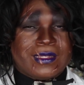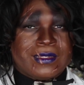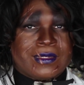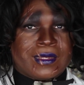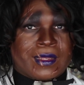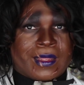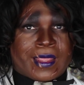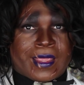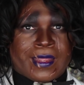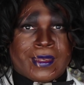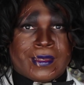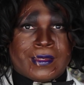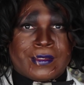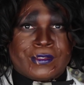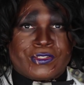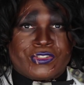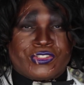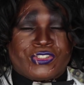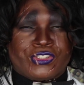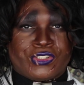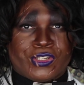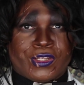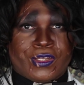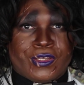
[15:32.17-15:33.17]
Delandis
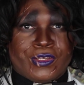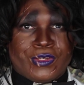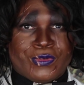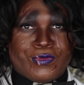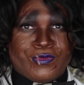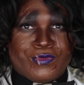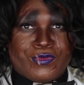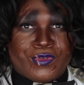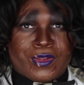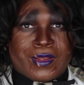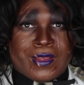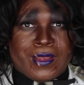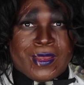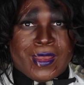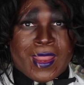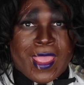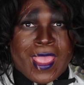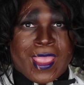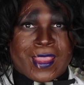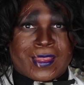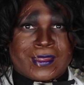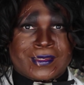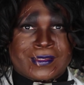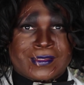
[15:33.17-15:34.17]
should do
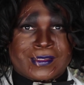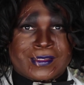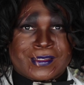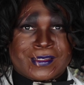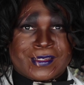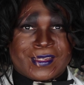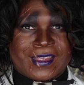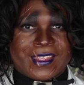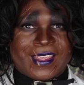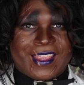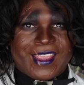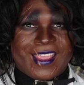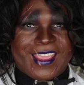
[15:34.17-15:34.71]
next.